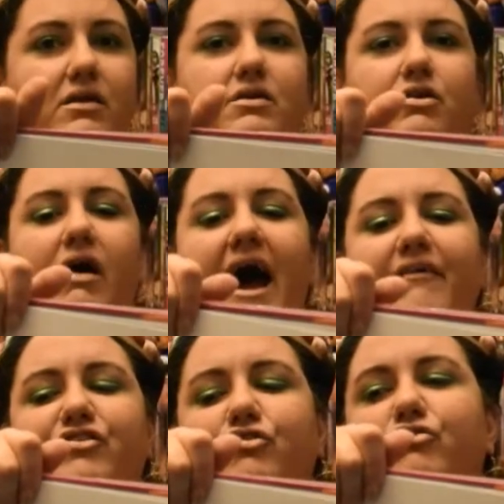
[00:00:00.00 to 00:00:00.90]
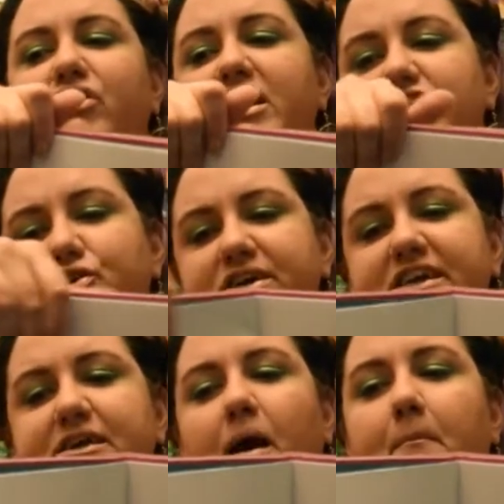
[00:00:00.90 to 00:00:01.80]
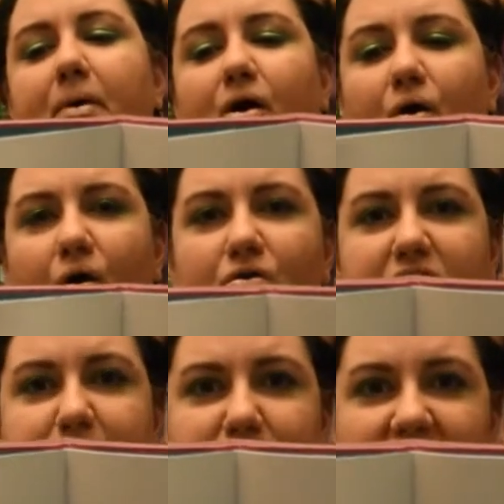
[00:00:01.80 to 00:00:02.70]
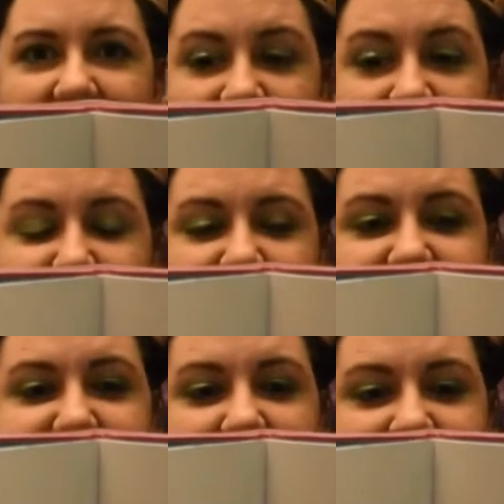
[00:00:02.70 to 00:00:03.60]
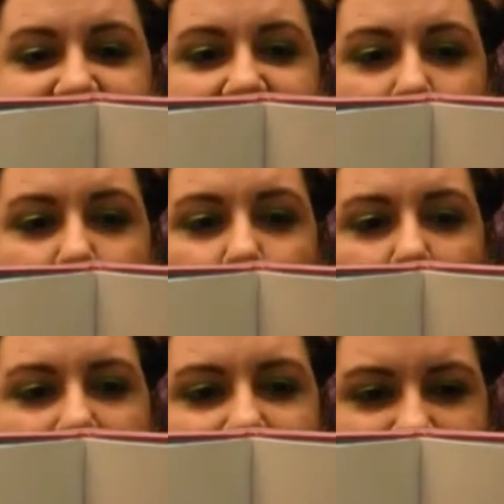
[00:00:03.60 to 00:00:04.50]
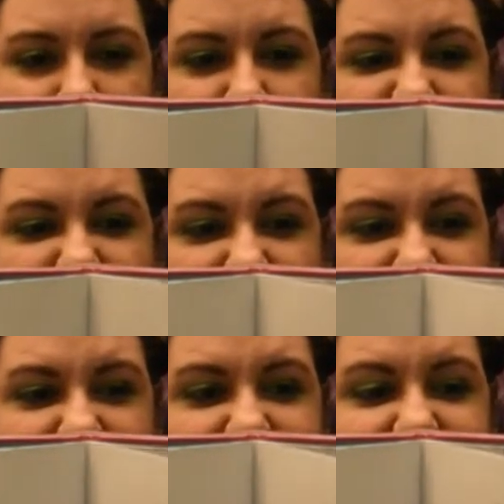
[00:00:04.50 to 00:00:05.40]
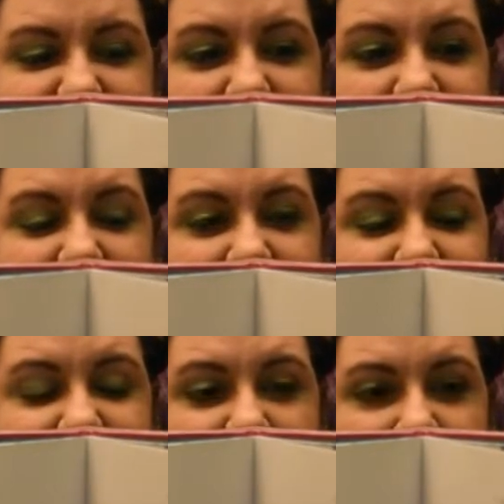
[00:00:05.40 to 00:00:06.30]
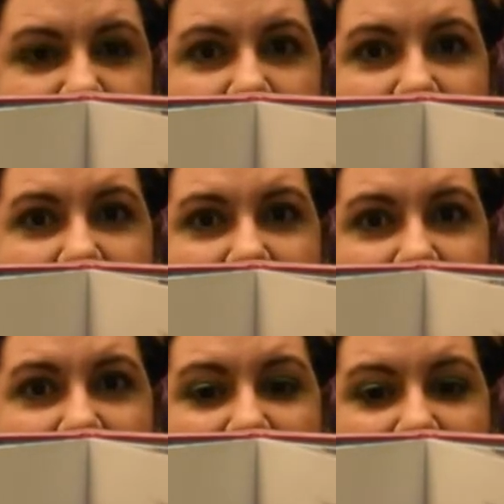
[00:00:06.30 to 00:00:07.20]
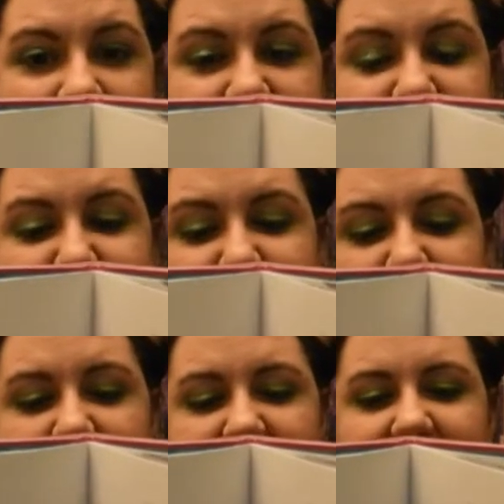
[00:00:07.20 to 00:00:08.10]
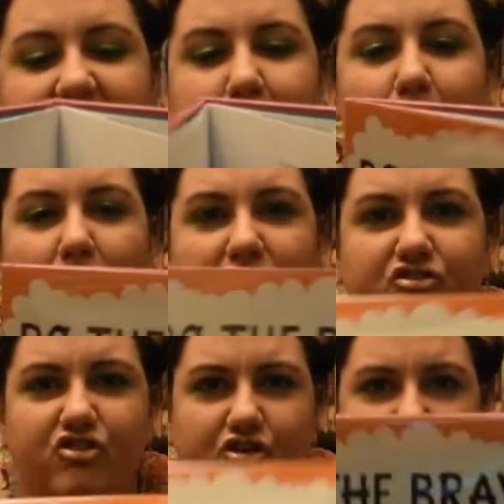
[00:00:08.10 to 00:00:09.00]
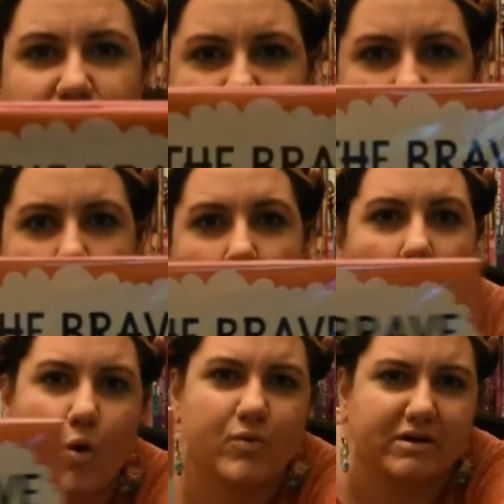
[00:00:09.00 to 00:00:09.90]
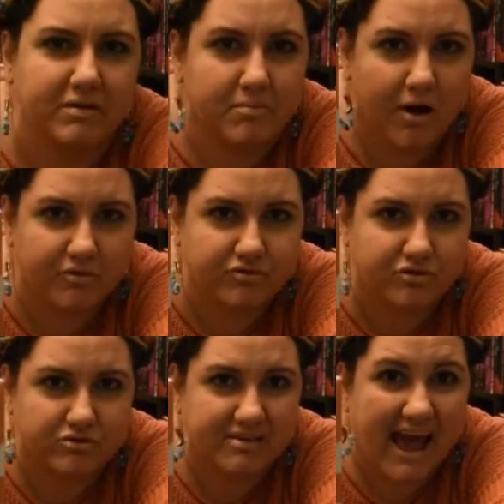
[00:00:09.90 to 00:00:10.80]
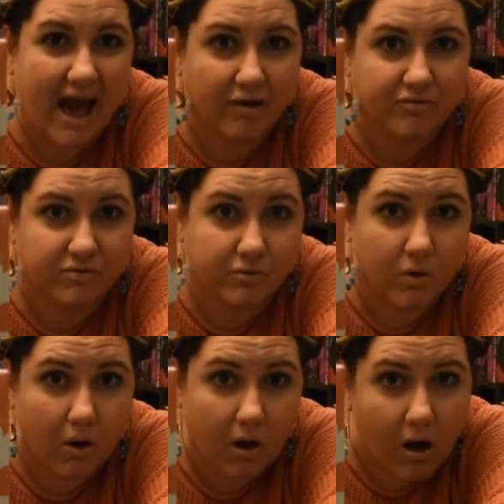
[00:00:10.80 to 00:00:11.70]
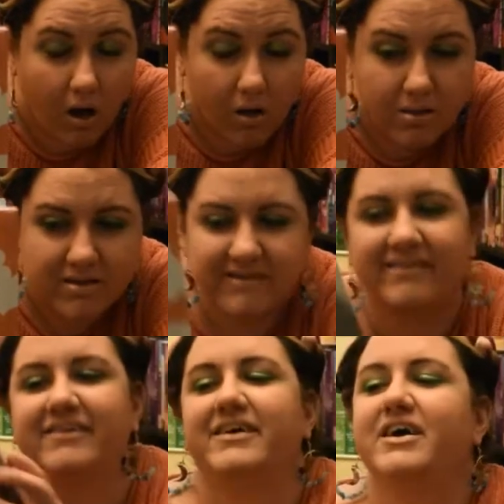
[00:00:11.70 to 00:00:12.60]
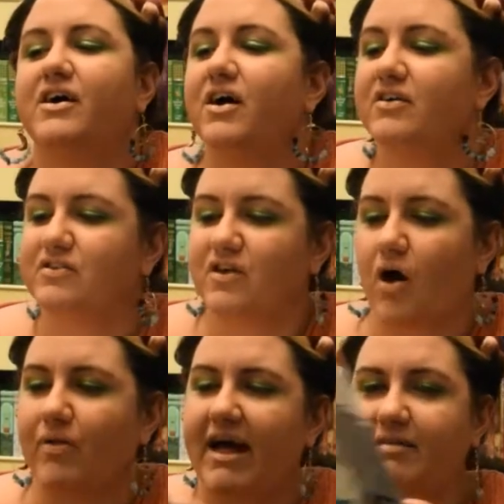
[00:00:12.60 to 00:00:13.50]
you'll have to finish reading Bo the Brave to find out what animals she visits and if the monsters are really monsters after all. So that's